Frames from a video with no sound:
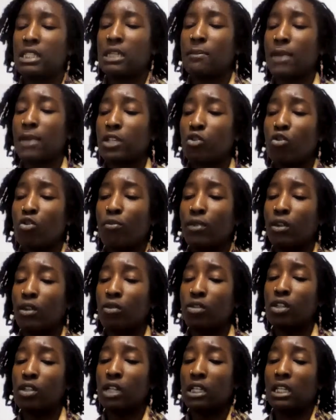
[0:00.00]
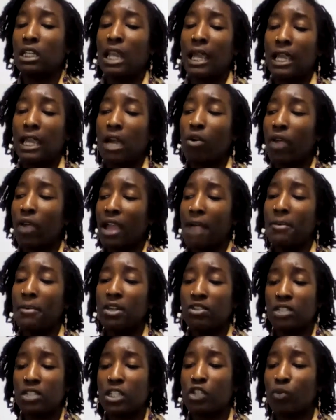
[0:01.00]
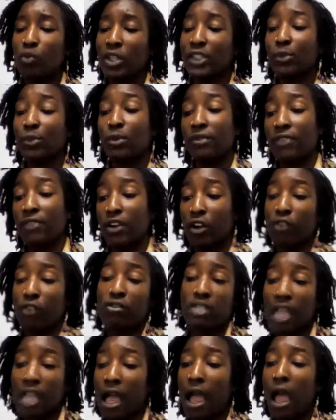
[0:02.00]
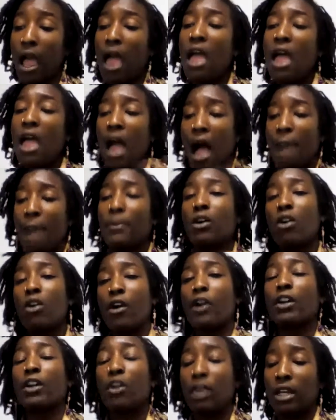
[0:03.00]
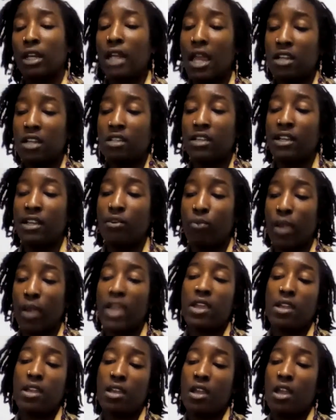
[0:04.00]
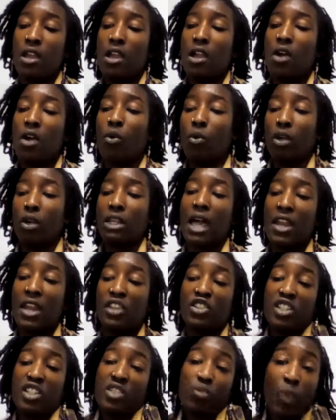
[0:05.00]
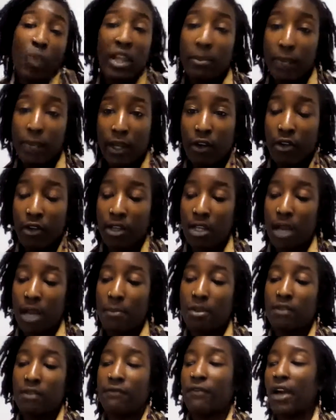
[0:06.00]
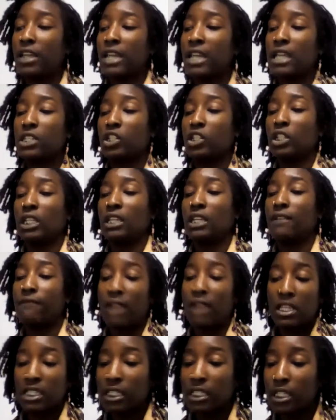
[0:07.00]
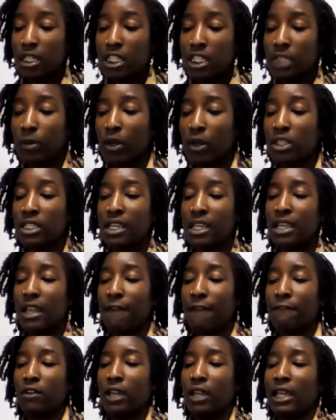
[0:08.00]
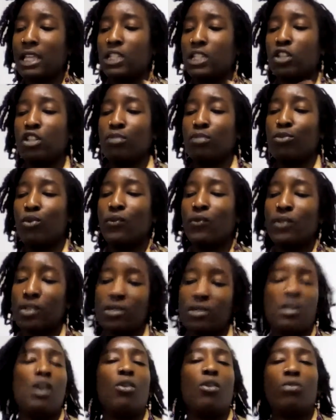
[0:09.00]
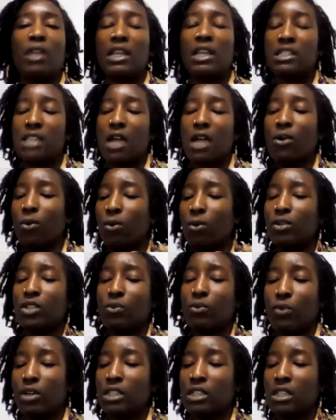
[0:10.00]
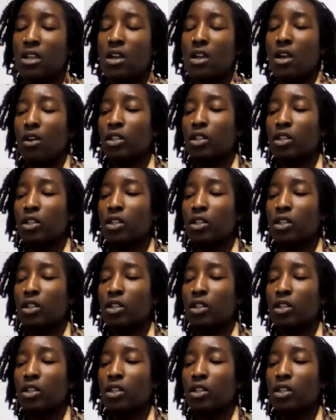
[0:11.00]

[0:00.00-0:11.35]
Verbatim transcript: see some of my Scorpios looking like, okay, I'm in a situation with an Earth sign. I've been carrying on a lot of dead weight or a lot of just weight. Period. I've been financially invested in this person, and I feel like it's just moving slow. Like it's not going towards